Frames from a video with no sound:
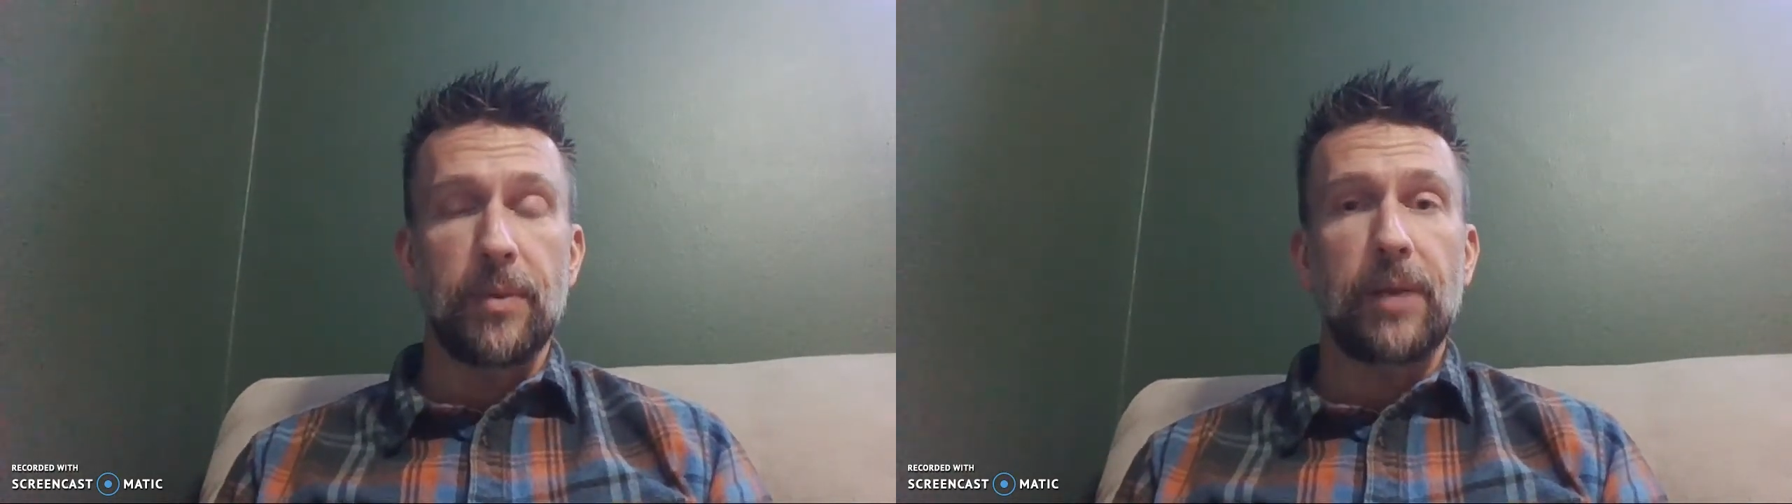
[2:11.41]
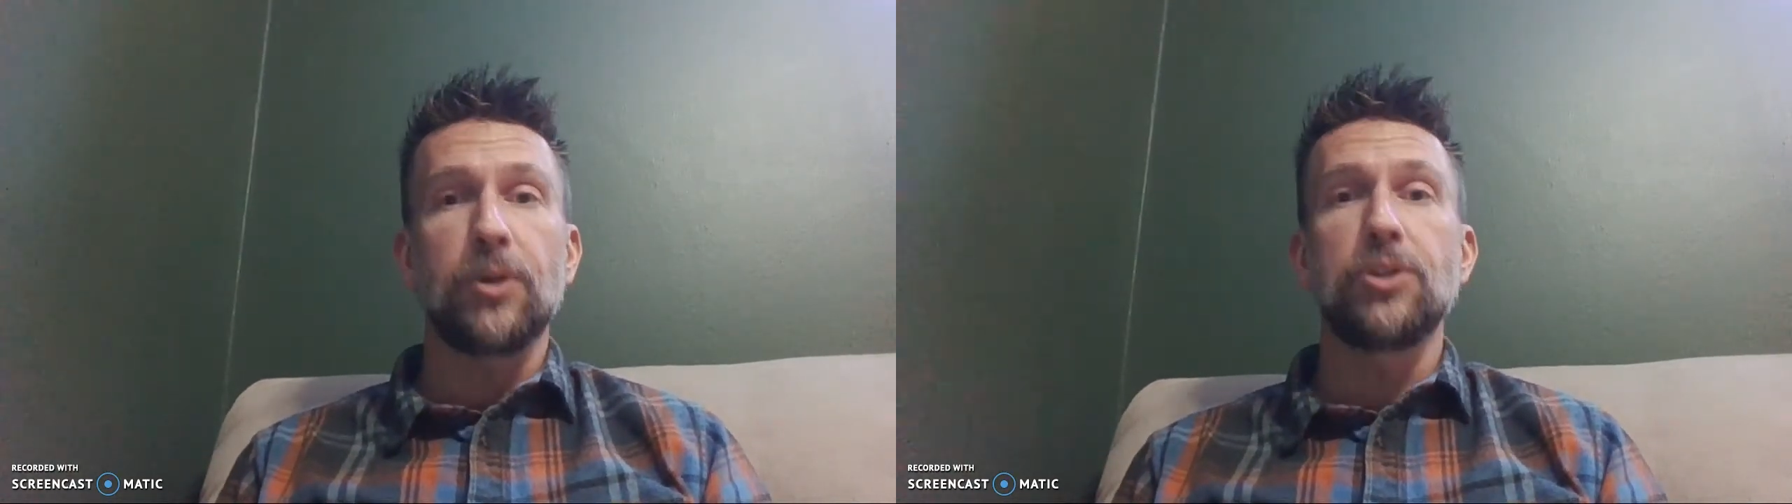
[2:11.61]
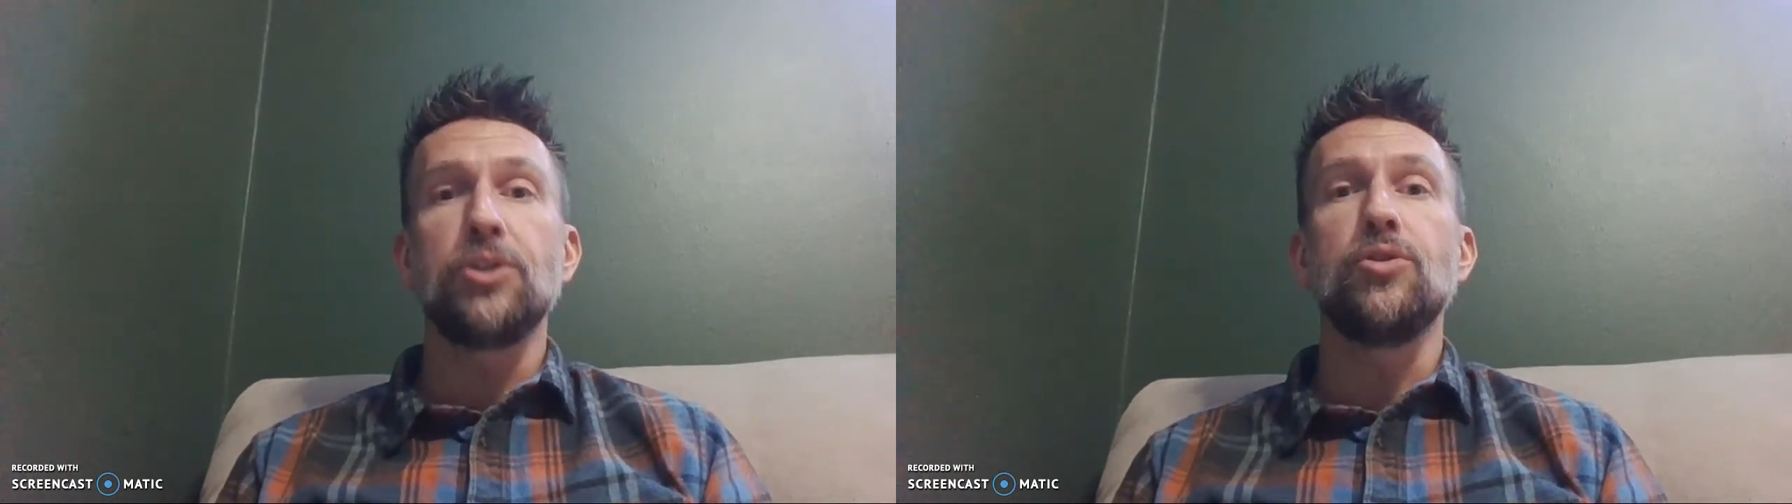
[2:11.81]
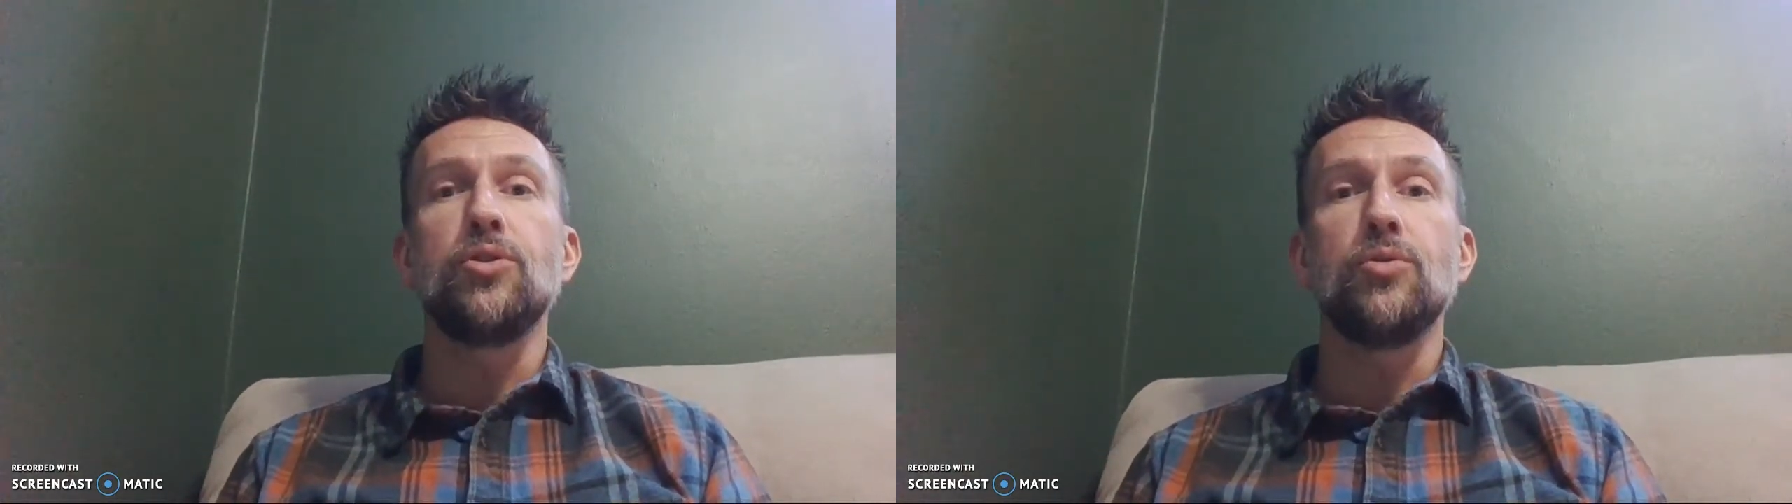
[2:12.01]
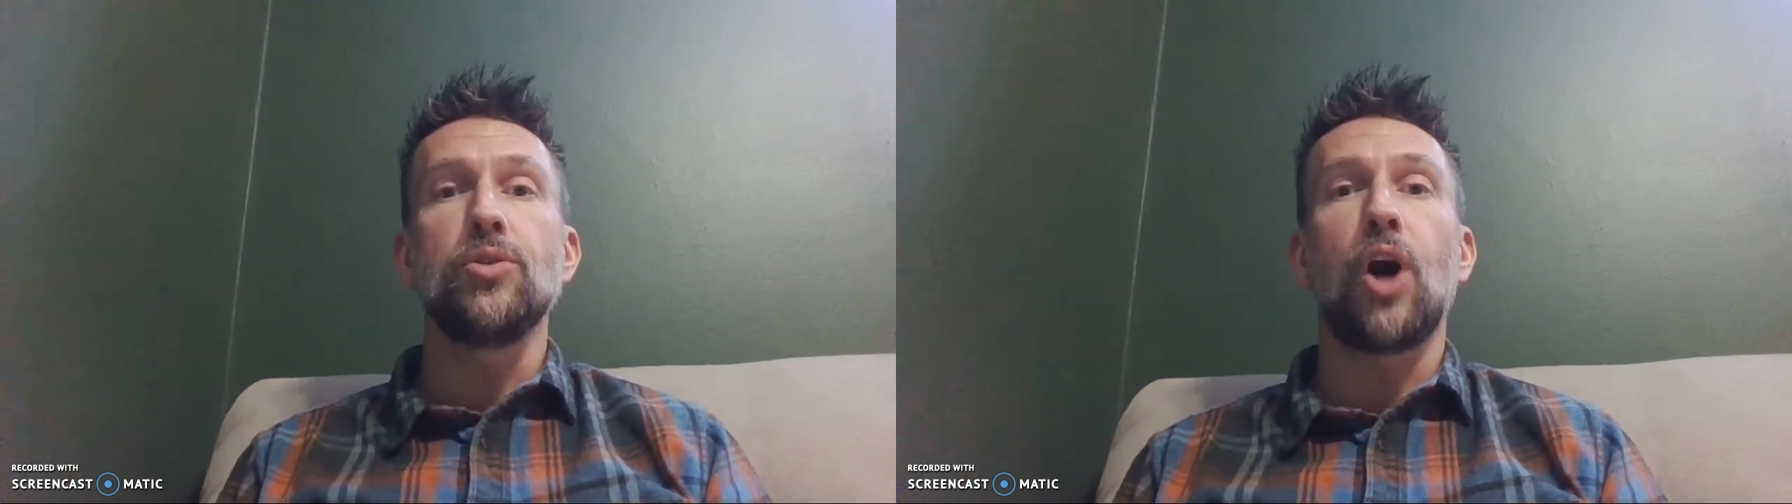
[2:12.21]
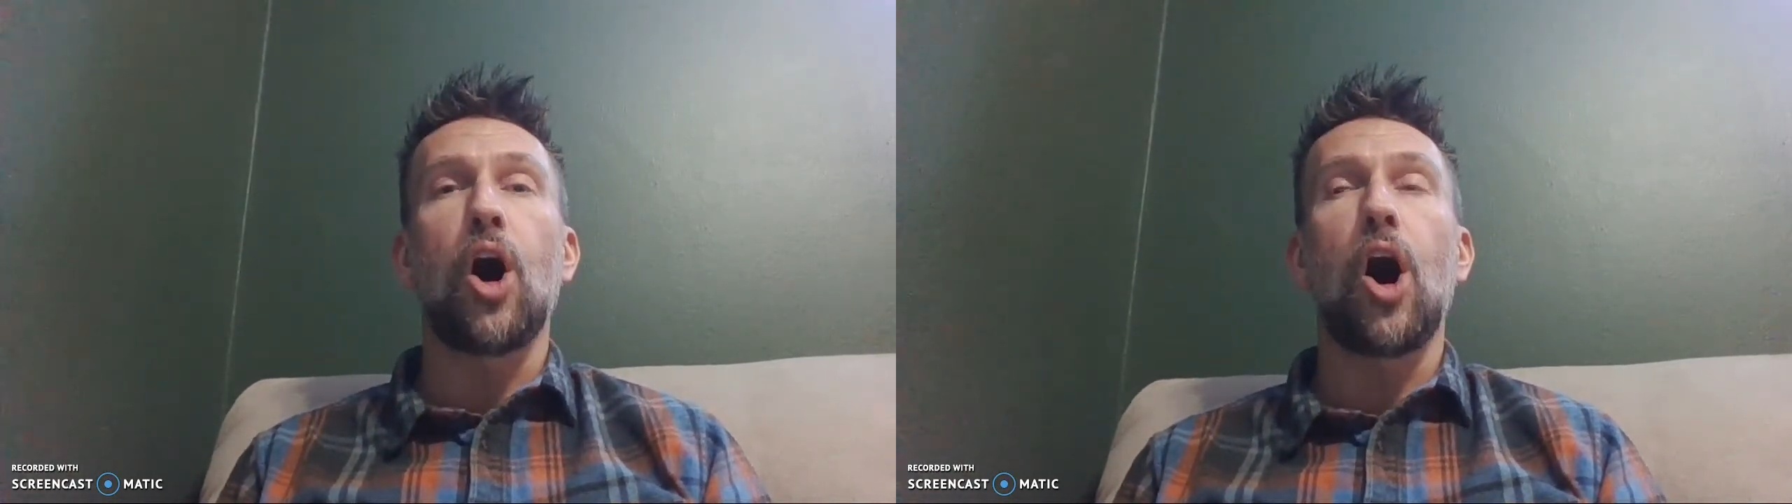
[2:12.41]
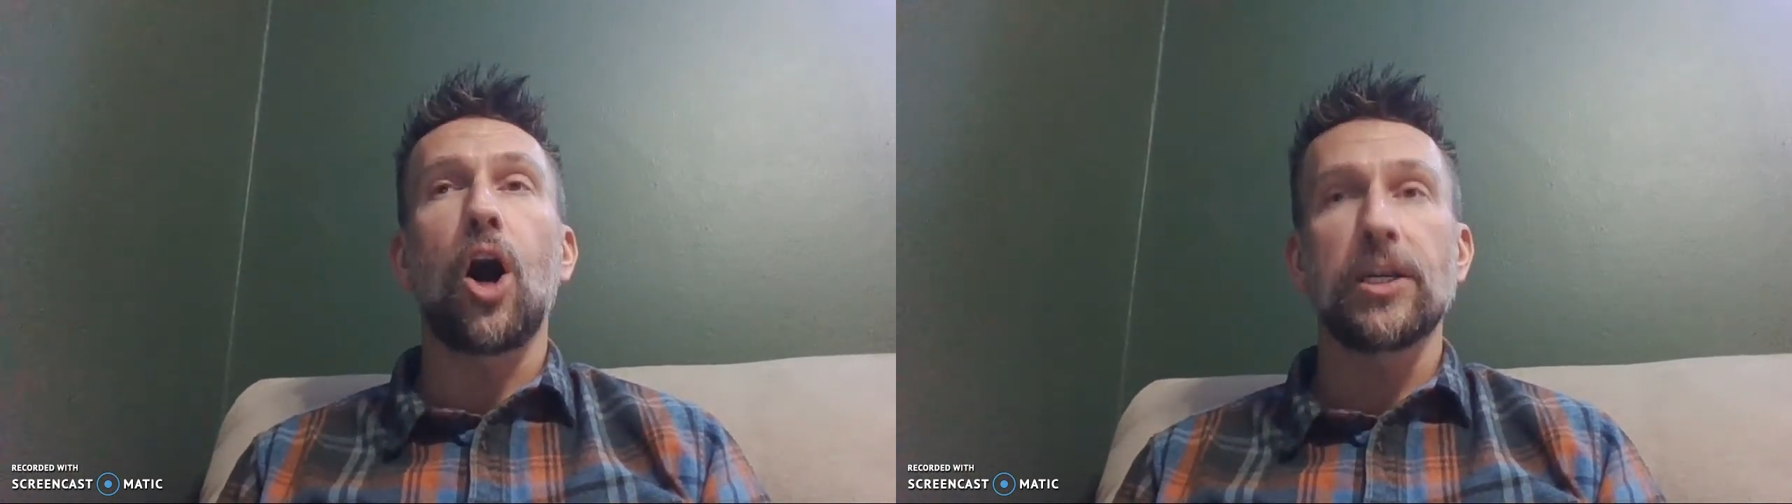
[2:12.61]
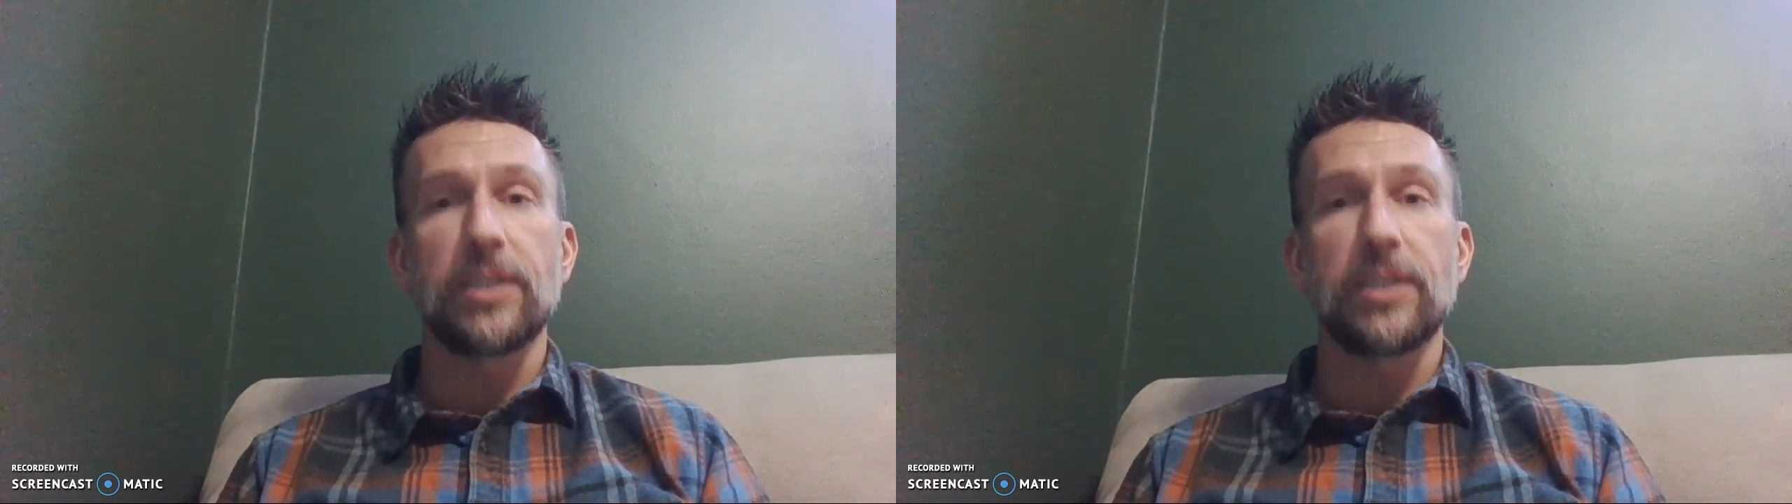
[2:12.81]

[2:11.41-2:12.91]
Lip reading: but I want you to talk